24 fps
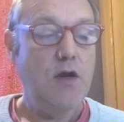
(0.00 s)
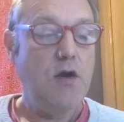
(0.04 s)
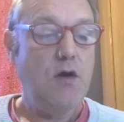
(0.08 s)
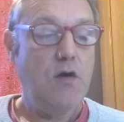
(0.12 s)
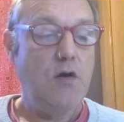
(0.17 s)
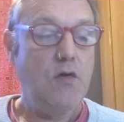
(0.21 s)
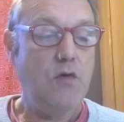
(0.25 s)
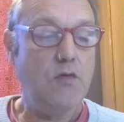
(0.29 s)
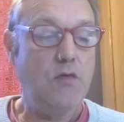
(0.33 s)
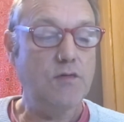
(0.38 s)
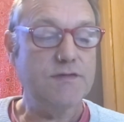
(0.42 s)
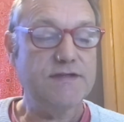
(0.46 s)

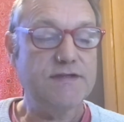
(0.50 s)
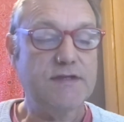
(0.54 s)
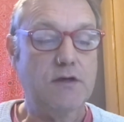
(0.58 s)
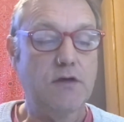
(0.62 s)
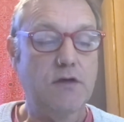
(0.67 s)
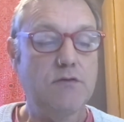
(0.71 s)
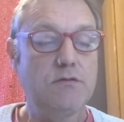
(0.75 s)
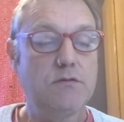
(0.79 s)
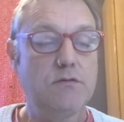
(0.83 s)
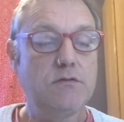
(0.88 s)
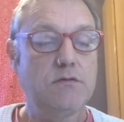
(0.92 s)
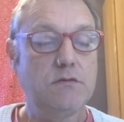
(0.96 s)

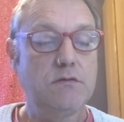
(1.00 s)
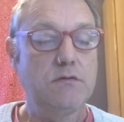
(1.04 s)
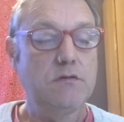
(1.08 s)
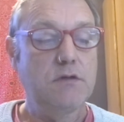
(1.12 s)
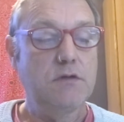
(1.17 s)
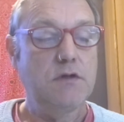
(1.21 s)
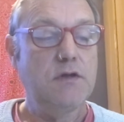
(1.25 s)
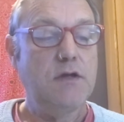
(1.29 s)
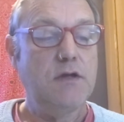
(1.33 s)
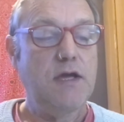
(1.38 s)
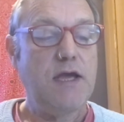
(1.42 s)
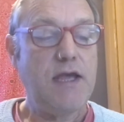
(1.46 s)
Also,
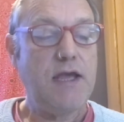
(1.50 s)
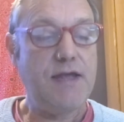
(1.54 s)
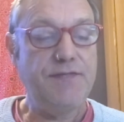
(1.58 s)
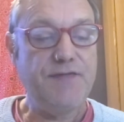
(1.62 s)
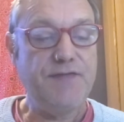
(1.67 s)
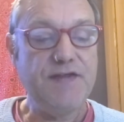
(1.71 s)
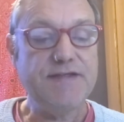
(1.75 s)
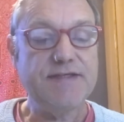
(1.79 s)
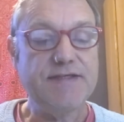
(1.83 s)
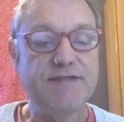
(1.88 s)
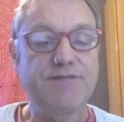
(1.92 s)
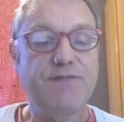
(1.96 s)
and
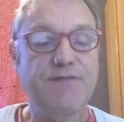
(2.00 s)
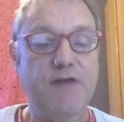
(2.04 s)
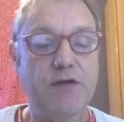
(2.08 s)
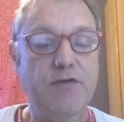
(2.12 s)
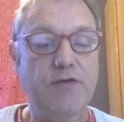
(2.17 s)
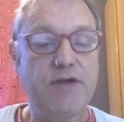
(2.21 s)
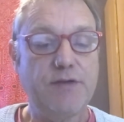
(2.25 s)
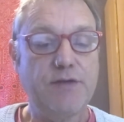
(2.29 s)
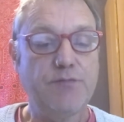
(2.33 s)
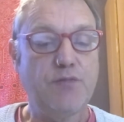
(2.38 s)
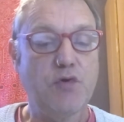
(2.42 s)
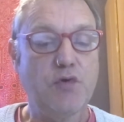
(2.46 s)
this is
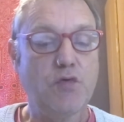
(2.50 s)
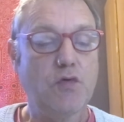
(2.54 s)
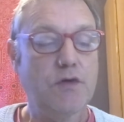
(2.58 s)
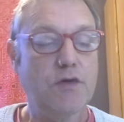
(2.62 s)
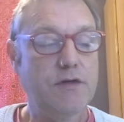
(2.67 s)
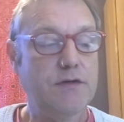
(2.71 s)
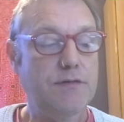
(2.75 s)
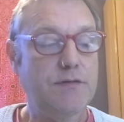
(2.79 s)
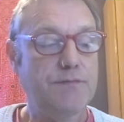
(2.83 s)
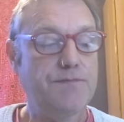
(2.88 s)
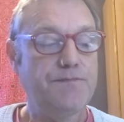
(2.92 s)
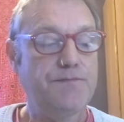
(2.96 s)
very
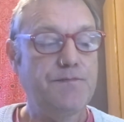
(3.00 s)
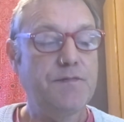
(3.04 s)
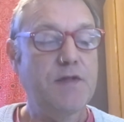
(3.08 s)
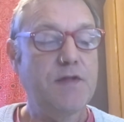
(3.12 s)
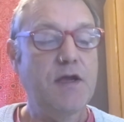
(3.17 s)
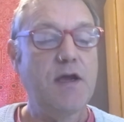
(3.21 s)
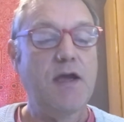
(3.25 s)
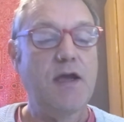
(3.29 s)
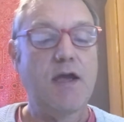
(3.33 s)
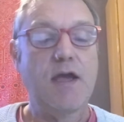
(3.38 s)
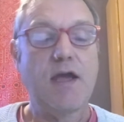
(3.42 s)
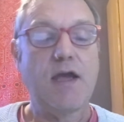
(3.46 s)
important,
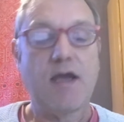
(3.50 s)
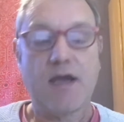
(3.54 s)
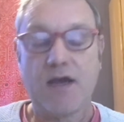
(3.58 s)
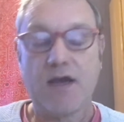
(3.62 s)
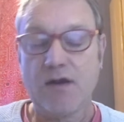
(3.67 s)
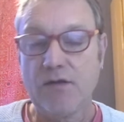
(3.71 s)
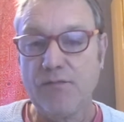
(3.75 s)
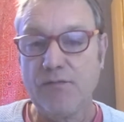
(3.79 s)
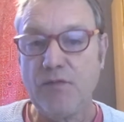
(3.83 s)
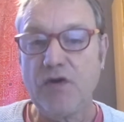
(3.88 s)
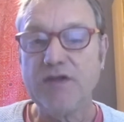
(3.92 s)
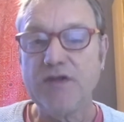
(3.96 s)

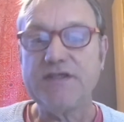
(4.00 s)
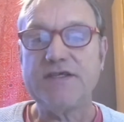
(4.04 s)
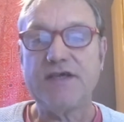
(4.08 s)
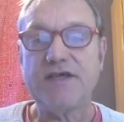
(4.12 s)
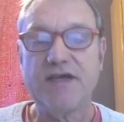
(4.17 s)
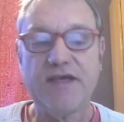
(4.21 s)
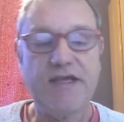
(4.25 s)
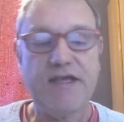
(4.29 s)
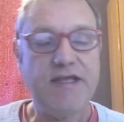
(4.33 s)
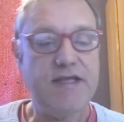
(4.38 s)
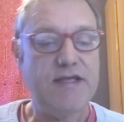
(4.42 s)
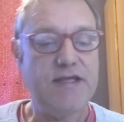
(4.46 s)

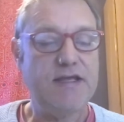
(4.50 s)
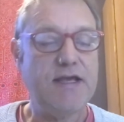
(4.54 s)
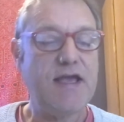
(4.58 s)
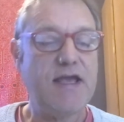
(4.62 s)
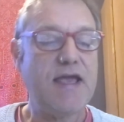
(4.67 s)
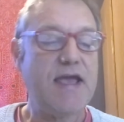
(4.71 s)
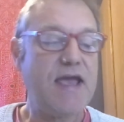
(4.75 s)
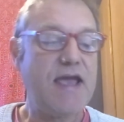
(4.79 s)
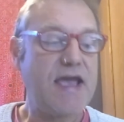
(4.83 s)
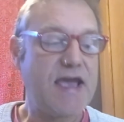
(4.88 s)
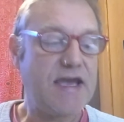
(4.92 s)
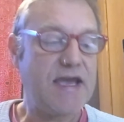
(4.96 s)
RMIT
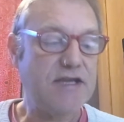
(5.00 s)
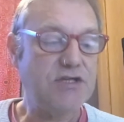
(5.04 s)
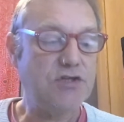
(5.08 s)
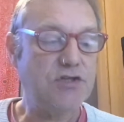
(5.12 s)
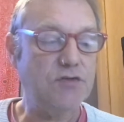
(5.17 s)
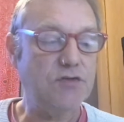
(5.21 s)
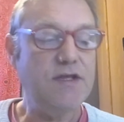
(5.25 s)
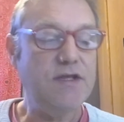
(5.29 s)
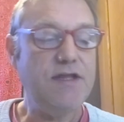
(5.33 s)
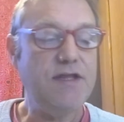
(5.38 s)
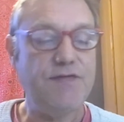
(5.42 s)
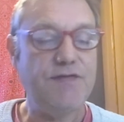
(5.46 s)

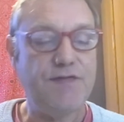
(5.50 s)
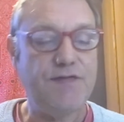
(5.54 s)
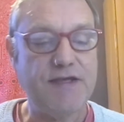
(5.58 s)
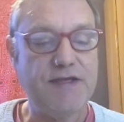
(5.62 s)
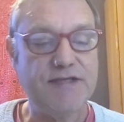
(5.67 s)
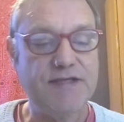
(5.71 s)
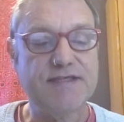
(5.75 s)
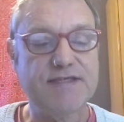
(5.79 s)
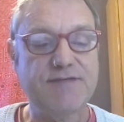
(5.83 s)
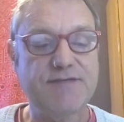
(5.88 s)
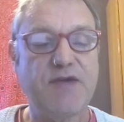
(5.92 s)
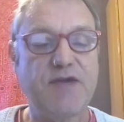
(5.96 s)
actually
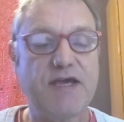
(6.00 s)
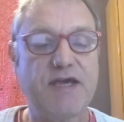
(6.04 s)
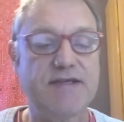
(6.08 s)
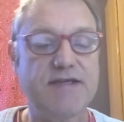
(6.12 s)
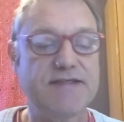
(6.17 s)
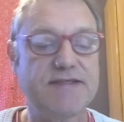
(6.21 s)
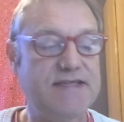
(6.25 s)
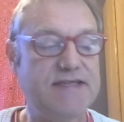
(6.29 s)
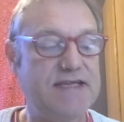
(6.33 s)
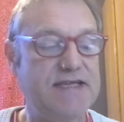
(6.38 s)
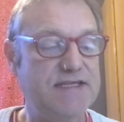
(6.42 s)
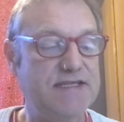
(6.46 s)
thinks about
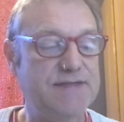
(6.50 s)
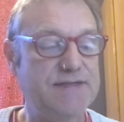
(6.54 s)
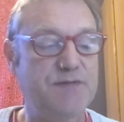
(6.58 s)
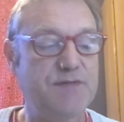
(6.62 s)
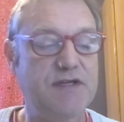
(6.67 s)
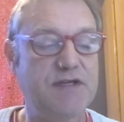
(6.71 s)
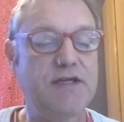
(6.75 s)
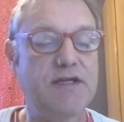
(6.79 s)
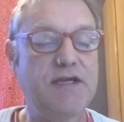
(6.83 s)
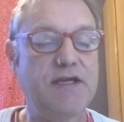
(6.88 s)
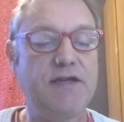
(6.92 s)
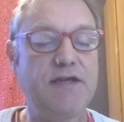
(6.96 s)

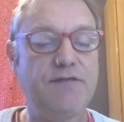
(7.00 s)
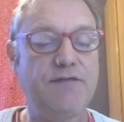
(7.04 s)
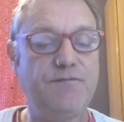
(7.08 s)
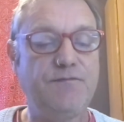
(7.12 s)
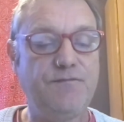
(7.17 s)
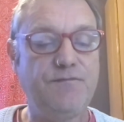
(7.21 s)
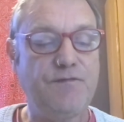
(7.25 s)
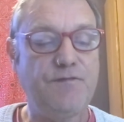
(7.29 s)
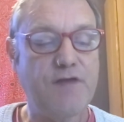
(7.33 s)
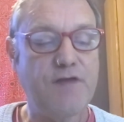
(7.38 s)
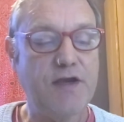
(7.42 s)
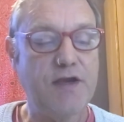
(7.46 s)
assessment in a
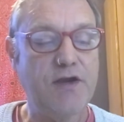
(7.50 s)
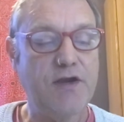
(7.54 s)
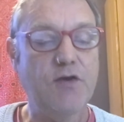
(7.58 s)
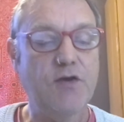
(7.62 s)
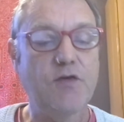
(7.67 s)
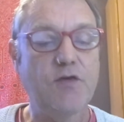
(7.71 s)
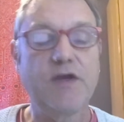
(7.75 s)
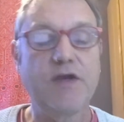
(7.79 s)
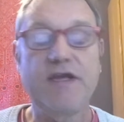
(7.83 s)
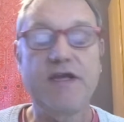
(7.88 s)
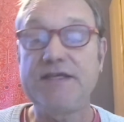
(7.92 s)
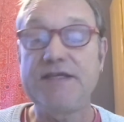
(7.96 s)

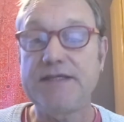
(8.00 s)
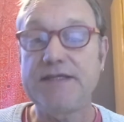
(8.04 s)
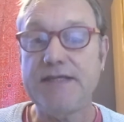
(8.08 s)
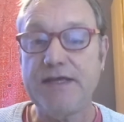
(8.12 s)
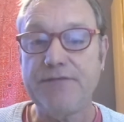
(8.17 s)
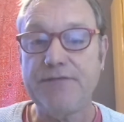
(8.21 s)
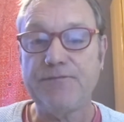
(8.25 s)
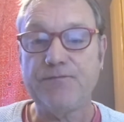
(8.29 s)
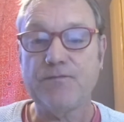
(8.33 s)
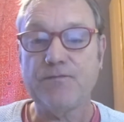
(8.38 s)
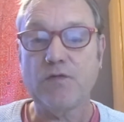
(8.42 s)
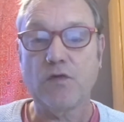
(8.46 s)
very
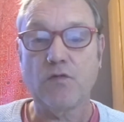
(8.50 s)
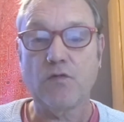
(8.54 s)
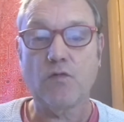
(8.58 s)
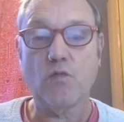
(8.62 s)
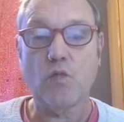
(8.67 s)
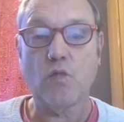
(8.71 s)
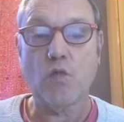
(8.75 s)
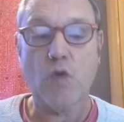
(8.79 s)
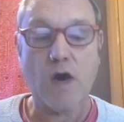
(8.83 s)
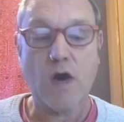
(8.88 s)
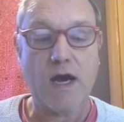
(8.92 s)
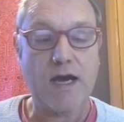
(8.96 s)
different
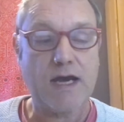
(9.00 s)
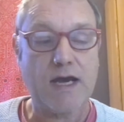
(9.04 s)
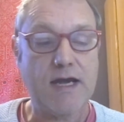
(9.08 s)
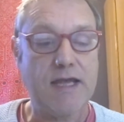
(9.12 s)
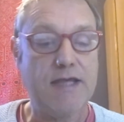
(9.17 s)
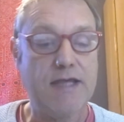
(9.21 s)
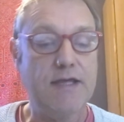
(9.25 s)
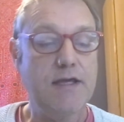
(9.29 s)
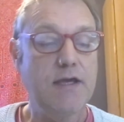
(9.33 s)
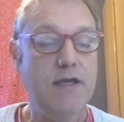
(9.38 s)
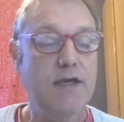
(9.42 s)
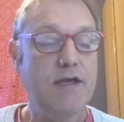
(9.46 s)

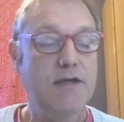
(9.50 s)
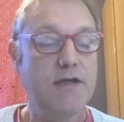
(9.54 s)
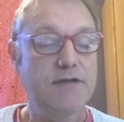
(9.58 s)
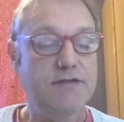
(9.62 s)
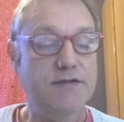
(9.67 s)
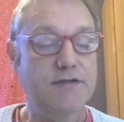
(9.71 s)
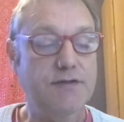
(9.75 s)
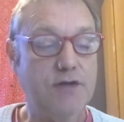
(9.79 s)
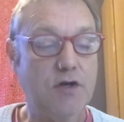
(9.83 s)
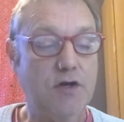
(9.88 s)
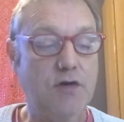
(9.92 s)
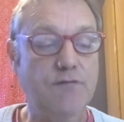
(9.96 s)
way
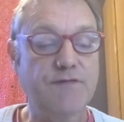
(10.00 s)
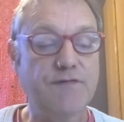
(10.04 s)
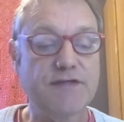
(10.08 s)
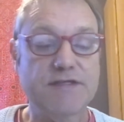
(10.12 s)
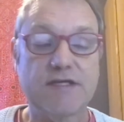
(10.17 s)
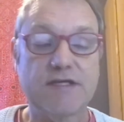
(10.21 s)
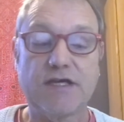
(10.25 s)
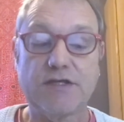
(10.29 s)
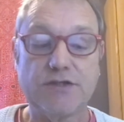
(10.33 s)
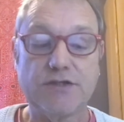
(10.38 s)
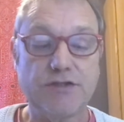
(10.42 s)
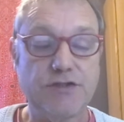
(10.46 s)
to the
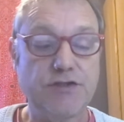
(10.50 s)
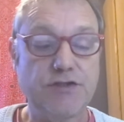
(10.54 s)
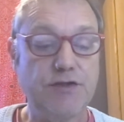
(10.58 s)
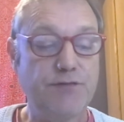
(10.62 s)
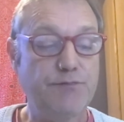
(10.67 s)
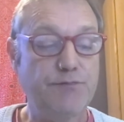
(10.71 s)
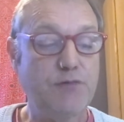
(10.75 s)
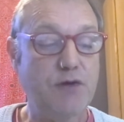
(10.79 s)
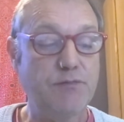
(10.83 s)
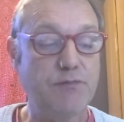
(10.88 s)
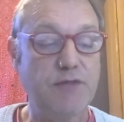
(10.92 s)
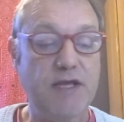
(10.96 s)
conversations
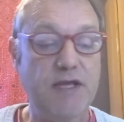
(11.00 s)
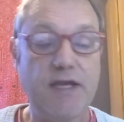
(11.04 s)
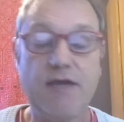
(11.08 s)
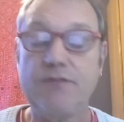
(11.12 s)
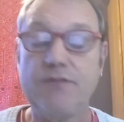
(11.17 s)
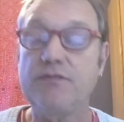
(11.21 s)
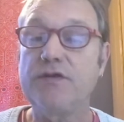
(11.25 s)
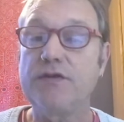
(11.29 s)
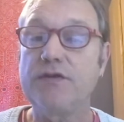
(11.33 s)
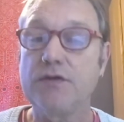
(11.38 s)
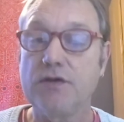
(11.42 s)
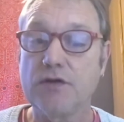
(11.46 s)
you've probably had
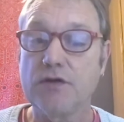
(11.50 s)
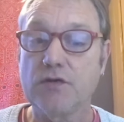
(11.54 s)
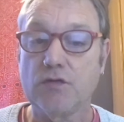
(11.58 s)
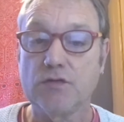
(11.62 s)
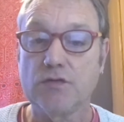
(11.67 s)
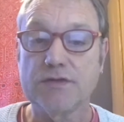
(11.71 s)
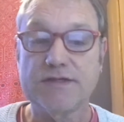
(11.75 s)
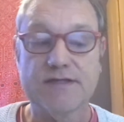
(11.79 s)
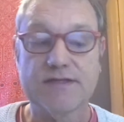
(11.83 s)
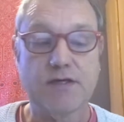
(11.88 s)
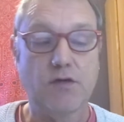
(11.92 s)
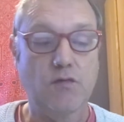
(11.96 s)
with your
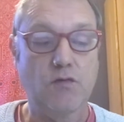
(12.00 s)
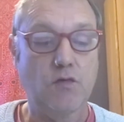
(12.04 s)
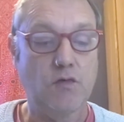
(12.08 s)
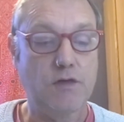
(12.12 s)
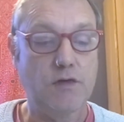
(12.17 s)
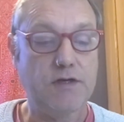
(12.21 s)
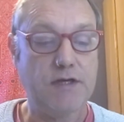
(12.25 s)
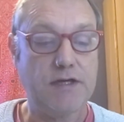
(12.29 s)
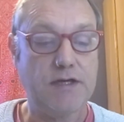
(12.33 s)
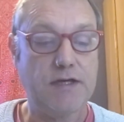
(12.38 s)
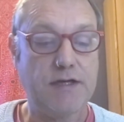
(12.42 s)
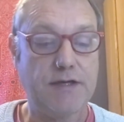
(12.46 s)
course
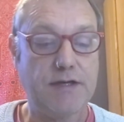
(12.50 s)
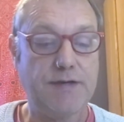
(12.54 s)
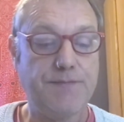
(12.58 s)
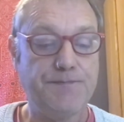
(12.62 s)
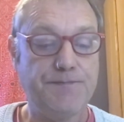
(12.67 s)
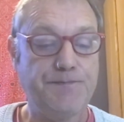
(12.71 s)
coordinator.